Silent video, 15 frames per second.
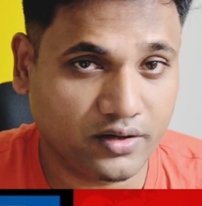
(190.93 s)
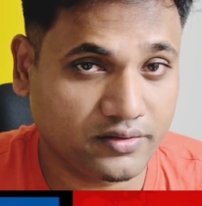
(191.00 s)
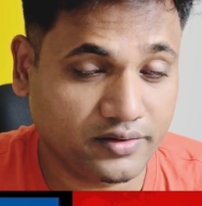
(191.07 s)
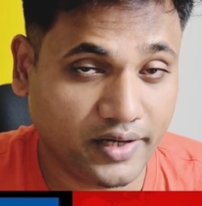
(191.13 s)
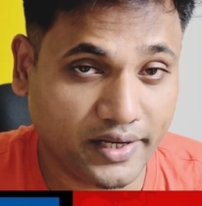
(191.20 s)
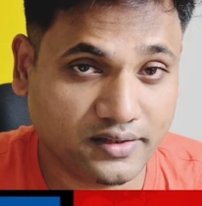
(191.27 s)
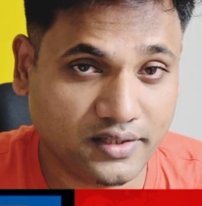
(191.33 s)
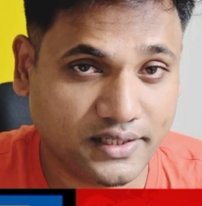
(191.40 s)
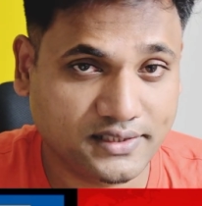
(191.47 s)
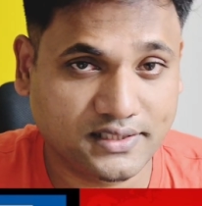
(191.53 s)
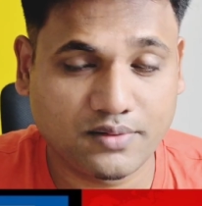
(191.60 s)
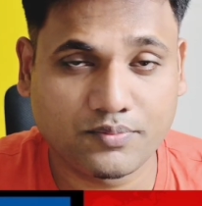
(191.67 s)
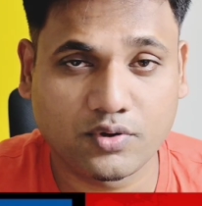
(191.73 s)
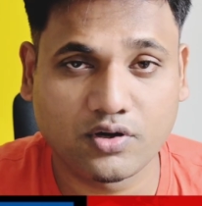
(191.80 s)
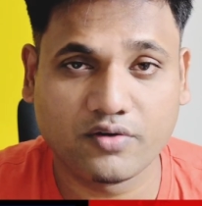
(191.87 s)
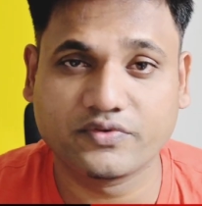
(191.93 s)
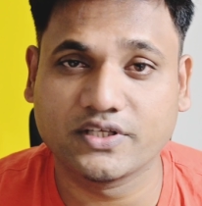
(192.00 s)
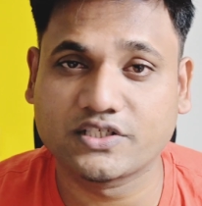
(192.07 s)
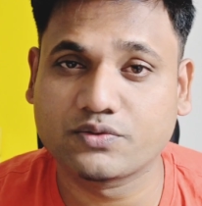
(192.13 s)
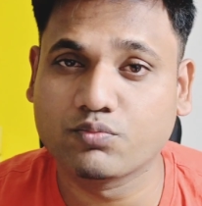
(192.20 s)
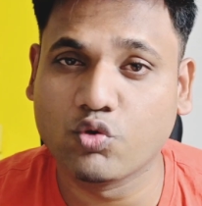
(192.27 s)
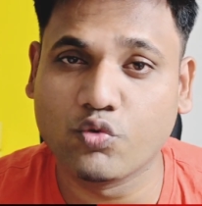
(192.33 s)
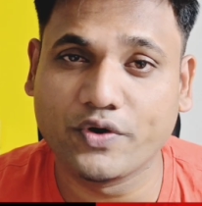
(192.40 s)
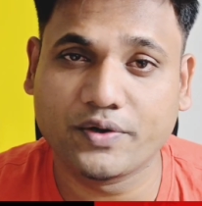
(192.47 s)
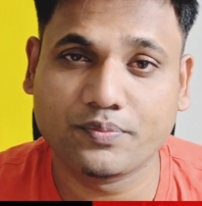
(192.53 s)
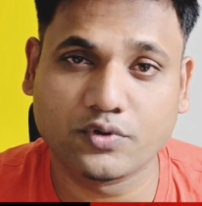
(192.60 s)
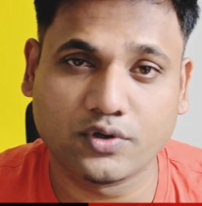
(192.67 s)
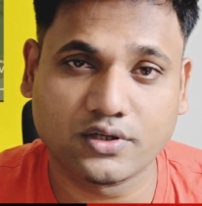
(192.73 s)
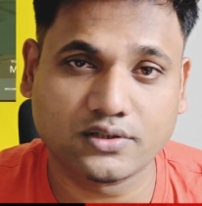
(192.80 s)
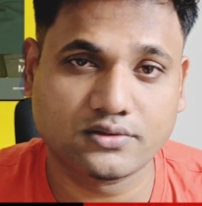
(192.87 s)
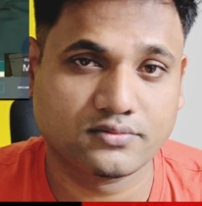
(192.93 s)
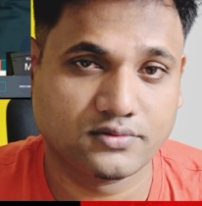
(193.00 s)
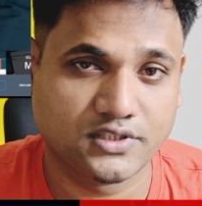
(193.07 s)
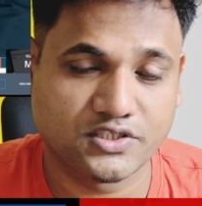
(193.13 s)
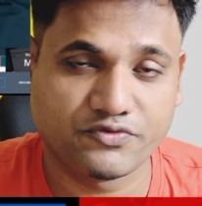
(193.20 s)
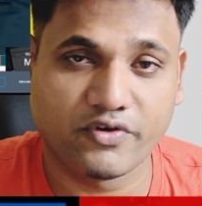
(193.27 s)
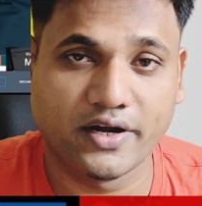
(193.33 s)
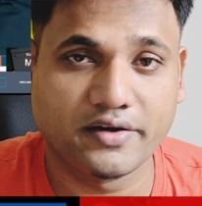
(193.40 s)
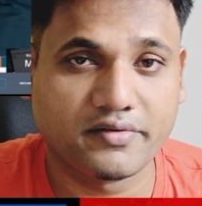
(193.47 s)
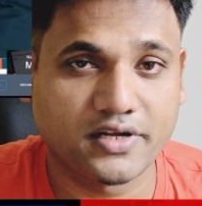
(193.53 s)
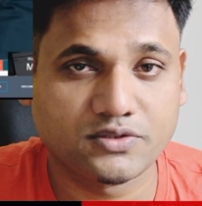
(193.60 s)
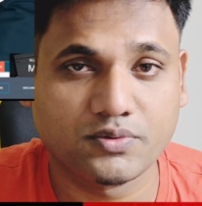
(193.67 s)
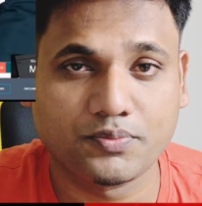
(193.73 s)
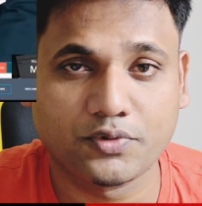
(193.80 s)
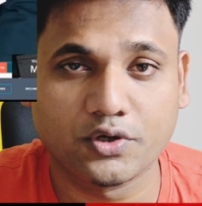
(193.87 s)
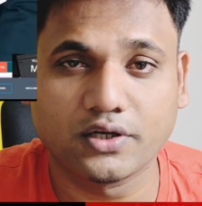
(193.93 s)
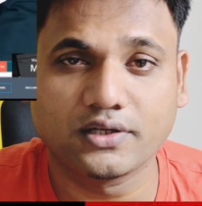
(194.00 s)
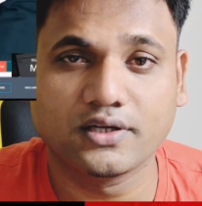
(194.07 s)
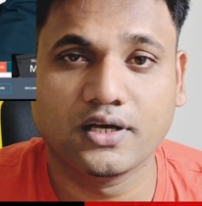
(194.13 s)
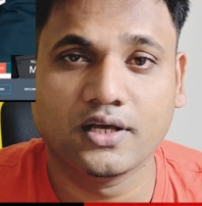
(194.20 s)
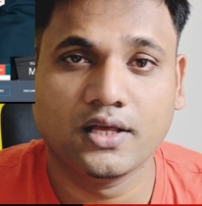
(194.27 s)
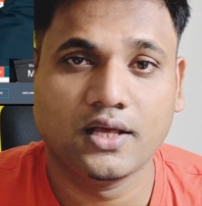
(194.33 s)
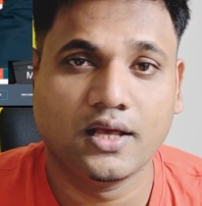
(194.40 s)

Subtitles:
Take the example of this MoveIt product, this file transfer product.